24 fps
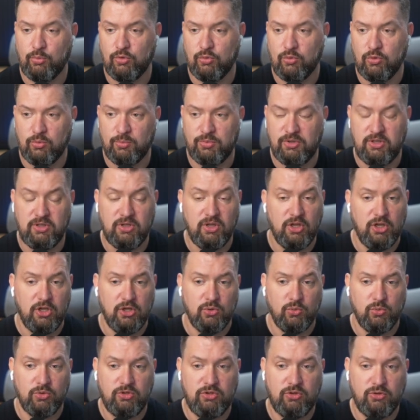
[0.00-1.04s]
will be
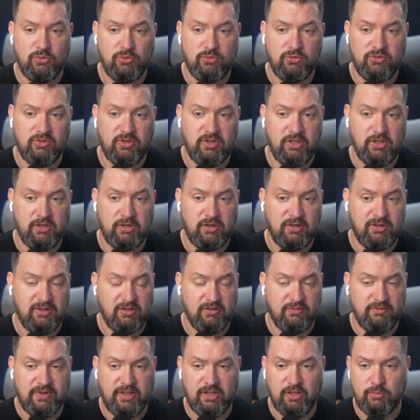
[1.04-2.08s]
reused in
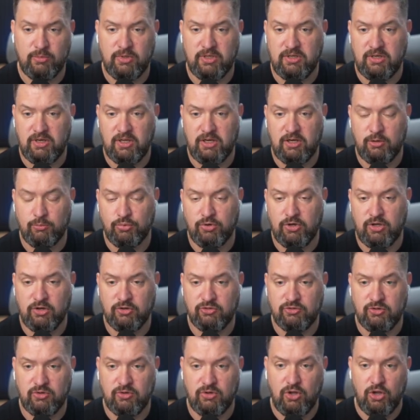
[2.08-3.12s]
development, and in
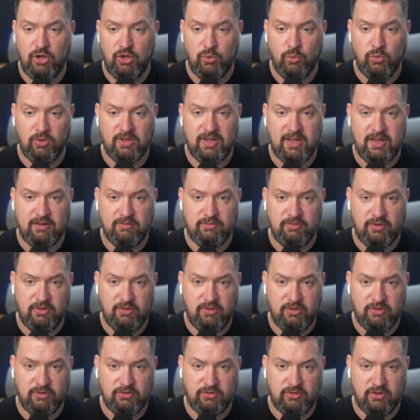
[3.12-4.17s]
production, we'll have
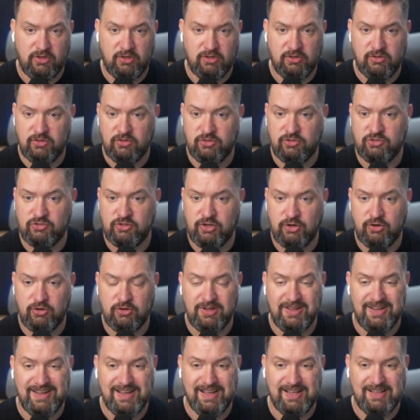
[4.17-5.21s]
this shared
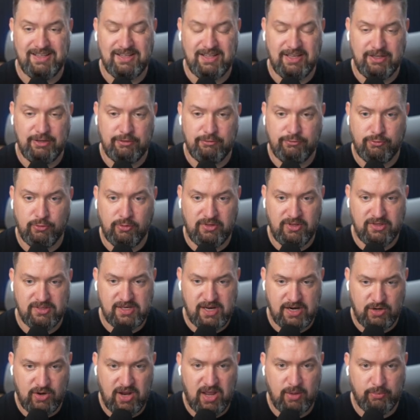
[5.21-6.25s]
client for the
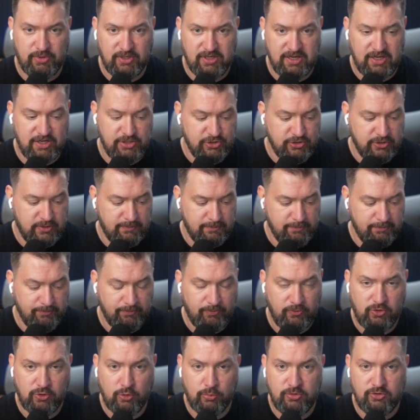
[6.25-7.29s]
entire application.
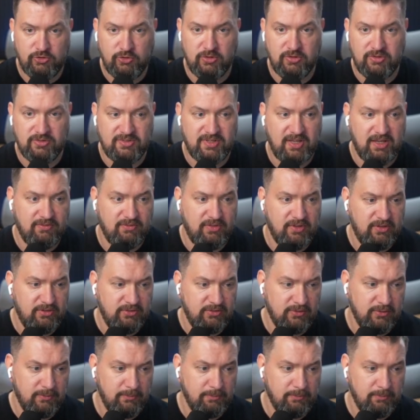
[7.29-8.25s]
So be sure to save this.